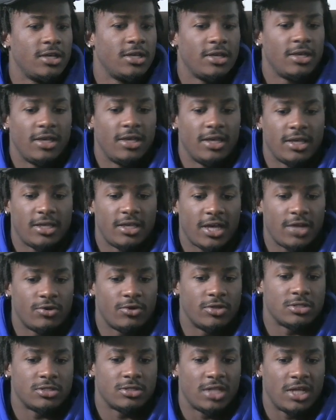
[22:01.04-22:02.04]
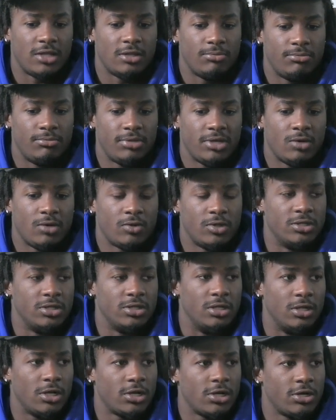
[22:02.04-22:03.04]
and catering to like being willing to
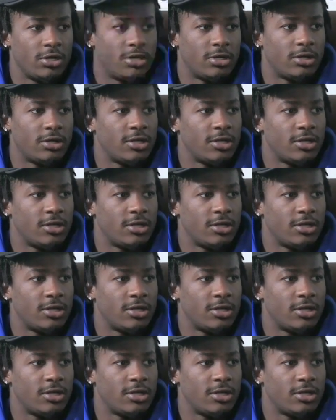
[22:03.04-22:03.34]
learn.